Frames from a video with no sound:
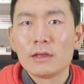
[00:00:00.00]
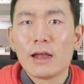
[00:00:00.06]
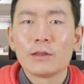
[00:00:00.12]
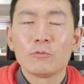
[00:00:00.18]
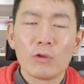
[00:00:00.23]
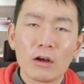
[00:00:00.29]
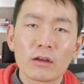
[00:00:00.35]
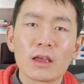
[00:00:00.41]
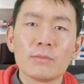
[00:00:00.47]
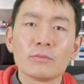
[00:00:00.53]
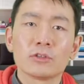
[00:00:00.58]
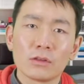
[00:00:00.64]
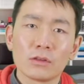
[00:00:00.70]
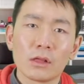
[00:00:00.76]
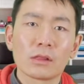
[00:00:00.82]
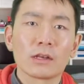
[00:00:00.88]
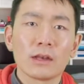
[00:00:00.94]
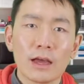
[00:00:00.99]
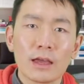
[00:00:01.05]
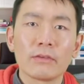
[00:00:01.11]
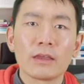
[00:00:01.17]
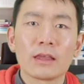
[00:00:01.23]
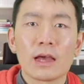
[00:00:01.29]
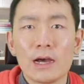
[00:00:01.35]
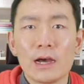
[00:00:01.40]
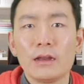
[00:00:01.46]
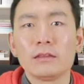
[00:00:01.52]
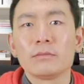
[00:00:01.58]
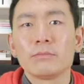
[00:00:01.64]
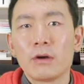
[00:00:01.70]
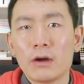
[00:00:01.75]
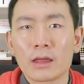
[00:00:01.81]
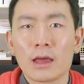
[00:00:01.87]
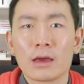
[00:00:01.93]
and welcome to this Life in Ireland
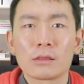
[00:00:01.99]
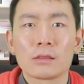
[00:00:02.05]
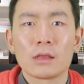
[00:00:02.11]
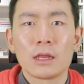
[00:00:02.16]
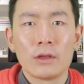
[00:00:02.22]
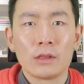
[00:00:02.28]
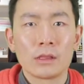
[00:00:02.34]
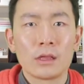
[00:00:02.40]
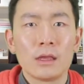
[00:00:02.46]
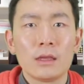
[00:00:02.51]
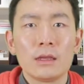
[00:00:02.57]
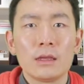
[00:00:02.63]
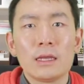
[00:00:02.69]
podcast series.